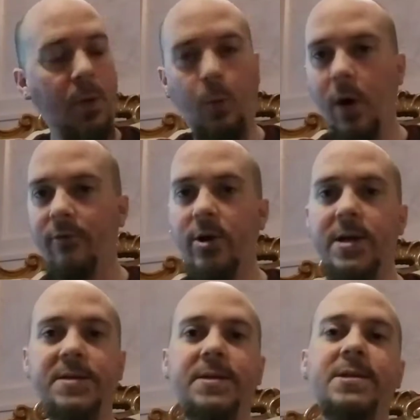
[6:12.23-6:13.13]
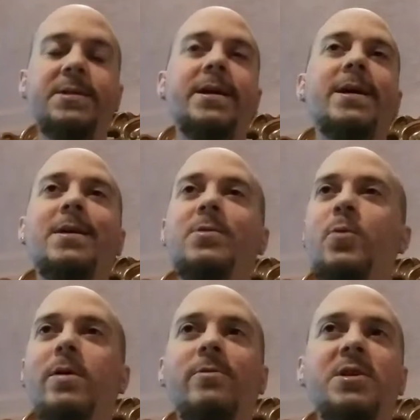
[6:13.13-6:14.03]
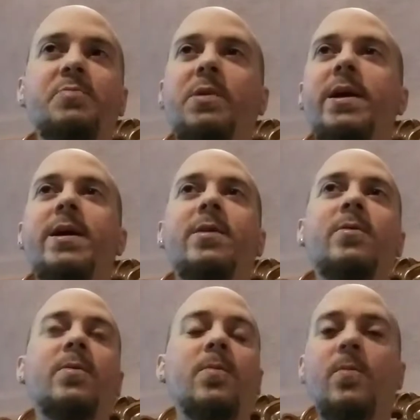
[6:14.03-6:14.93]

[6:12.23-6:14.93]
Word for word: wherever he is in the state, wherever he's playing.